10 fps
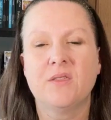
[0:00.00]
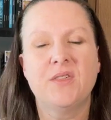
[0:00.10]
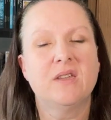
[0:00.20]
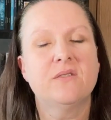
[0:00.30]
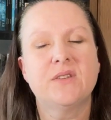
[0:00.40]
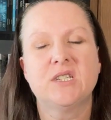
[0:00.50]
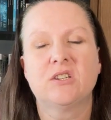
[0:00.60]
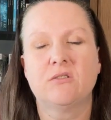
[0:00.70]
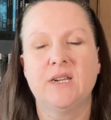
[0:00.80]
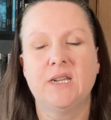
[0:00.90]
Think of
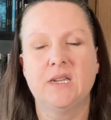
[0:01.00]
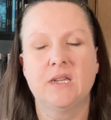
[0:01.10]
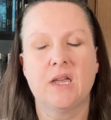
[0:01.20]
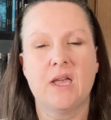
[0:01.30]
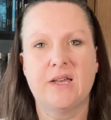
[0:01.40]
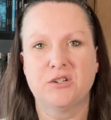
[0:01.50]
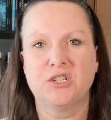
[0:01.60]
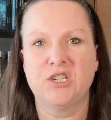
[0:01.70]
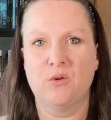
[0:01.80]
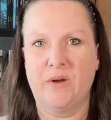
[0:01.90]
integrating
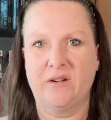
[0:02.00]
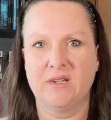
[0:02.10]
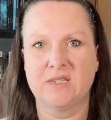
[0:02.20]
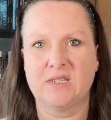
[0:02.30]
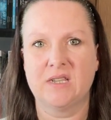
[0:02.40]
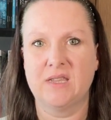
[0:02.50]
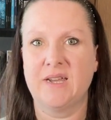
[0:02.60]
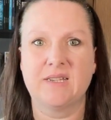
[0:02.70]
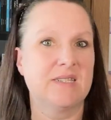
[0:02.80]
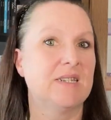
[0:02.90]
energy awareness
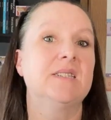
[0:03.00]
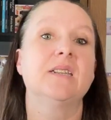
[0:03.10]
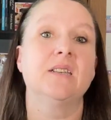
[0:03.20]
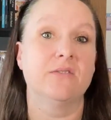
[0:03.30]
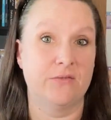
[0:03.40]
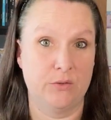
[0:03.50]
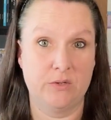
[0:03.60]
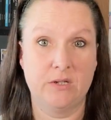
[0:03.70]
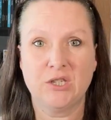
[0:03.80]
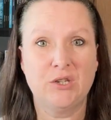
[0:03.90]
like seasoning
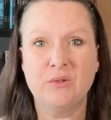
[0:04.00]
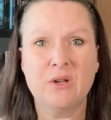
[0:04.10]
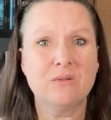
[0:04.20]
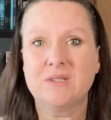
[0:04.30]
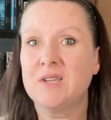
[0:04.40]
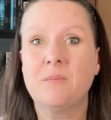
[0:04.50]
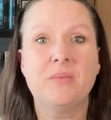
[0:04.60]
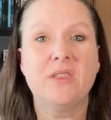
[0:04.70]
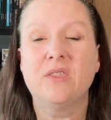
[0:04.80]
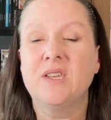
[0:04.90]
food. You don't dump
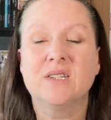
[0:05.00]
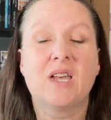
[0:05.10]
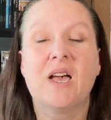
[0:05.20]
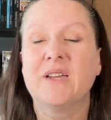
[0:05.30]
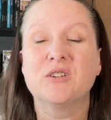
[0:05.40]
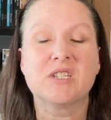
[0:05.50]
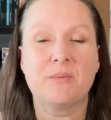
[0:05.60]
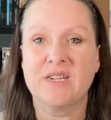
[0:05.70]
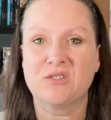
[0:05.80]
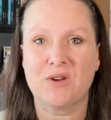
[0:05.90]
in the entire
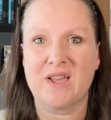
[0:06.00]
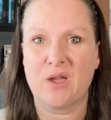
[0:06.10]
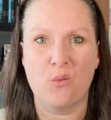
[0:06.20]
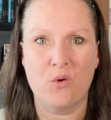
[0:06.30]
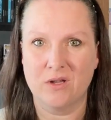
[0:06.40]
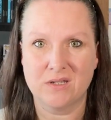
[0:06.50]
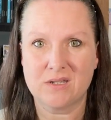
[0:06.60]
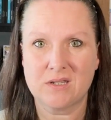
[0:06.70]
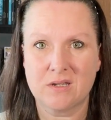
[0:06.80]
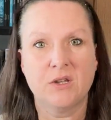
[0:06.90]
spice rack at
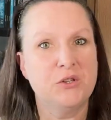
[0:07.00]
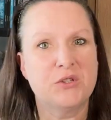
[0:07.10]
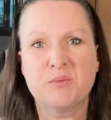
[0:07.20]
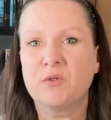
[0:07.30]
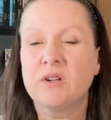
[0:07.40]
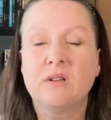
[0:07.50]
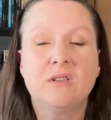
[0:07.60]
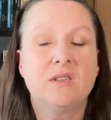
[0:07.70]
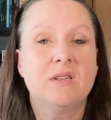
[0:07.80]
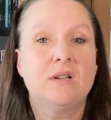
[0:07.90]
once. You
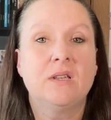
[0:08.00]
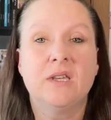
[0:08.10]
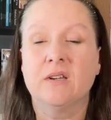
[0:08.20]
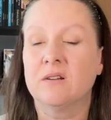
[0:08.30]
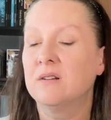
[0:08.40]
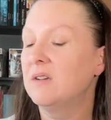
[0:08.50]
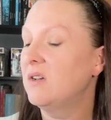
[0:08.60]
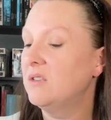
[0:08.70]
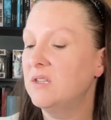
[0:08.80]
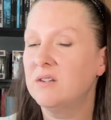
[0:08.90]
sprinkle a little here,
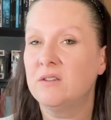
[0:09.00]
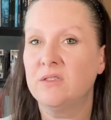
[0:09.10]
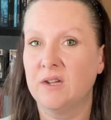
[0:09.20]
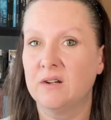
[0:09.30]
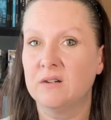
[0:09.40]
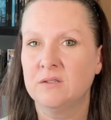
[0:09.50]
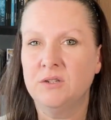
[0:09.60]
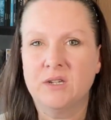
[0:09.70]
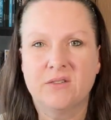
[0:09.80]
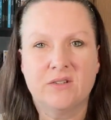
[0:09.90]
a little there.
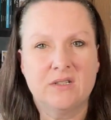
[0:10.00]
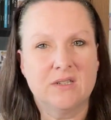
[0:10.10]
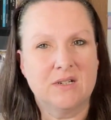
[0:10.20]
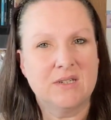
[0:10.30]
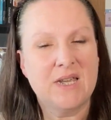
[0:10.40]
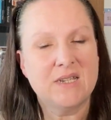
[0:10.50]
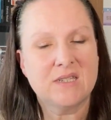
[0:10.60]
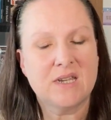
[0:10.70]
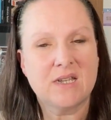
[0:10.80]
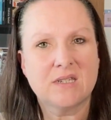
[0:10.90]
You give it a little
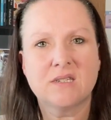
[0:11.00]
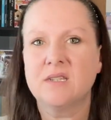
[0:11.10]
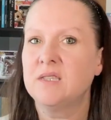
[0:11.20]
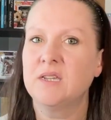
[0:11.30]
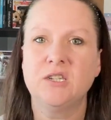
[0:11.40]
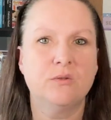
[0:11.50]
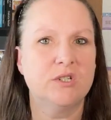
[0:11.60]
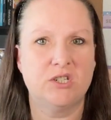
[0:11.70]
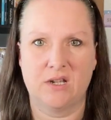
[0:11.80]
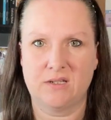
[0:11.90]
taste test and then you
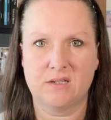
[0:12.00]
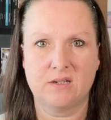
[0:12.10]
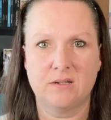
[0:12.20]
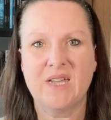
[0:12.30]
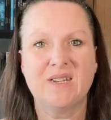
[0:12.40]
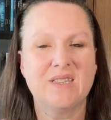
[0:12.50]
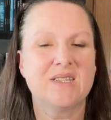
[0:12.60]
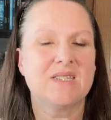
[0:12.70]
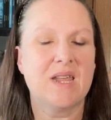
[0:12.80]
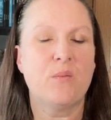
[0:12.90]
adjust. And in the
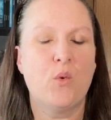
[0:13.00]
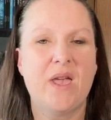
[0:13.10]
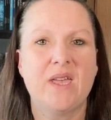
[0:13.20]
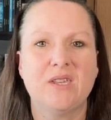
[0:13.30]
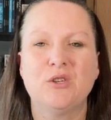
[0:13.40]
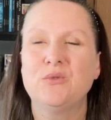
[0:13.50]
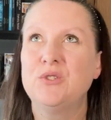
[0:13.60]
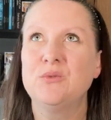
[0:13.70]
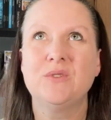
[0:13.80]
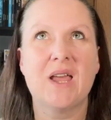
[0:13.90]
same way, you
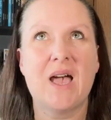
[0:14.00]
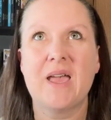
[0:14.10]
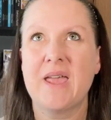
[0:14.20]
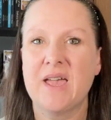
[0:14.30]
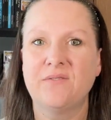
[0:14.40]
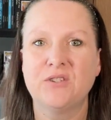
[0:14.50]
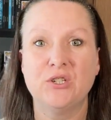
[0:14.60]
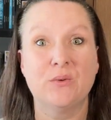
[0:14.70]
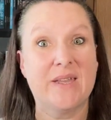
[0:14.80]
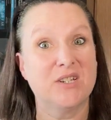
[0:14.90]
do not have
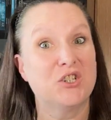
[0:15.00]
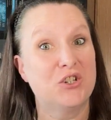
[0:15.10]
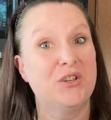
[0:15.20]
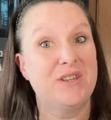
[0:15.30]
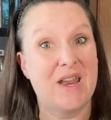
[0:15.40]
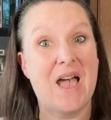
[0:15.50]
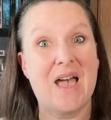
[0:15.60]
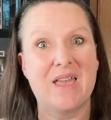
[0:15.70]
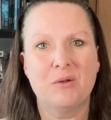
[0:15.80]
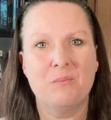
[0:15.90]
to and should
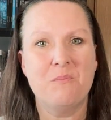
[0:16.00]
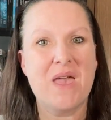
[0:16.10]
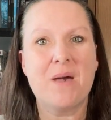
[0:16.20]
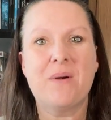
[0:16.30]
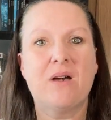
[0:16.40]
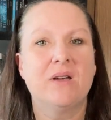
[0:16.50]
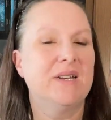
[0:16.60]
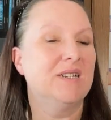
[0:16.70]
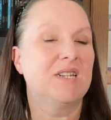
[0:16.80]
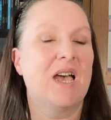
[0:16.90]
not map out
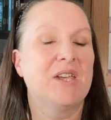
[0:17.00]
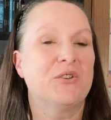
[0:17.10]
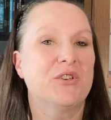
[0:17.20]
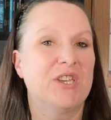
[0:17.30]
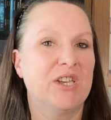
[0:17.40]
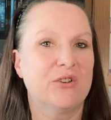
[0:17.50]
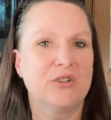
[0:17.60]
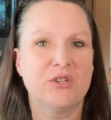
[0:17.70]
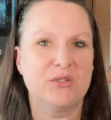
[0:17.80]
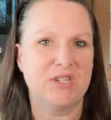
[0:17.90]
an entire year
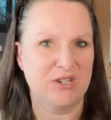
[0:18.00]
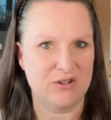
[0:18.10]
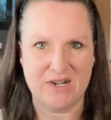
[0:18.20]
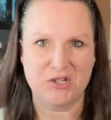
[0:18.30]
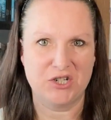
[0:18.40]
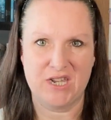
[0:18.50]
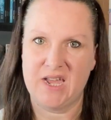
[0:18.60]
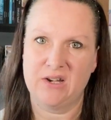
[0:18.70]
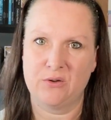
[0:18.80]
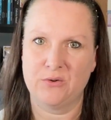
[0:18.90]
using your energy
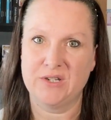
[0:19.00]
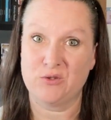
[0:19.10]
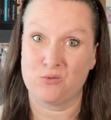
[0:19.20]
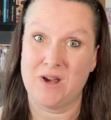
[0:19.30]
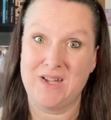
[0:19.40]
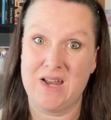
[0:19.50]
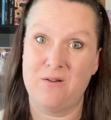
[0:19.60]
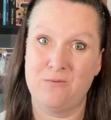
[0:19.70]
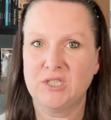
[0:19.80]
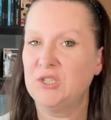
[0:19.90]
categories right
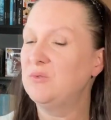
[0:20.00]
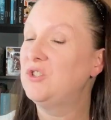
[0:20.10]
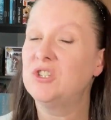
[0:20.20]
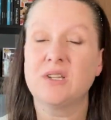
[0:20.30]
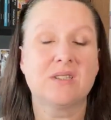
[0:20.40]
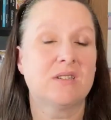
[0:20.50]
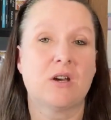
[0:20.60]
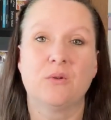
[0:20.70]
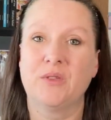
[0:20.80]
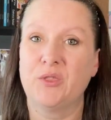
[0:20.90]
now. You just
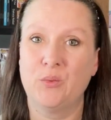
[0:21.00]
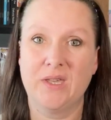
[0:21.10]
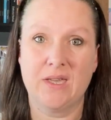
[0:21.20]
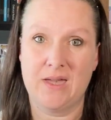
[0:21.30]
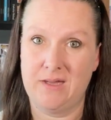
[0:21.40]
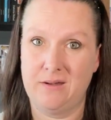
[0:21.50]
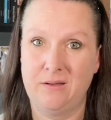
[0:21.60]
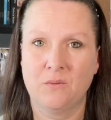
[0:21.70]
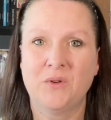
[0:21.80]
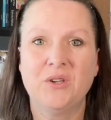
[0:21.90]
start with the week ahead.
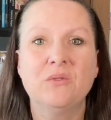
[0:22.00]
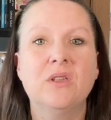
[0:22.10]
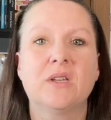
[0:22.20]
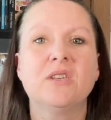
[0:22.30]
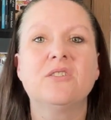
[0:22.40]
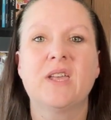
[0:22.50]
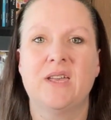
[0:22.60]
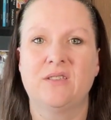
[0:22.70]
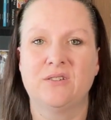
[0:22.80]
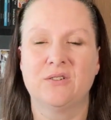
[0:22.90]
When you look at your
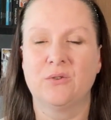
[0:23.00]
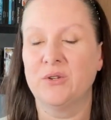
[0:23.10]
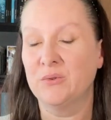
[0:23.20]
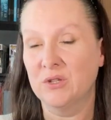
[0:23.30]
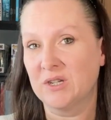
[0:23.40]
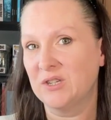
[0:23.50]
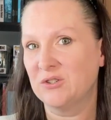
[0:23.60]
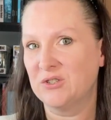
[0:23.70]
calendar or you look at your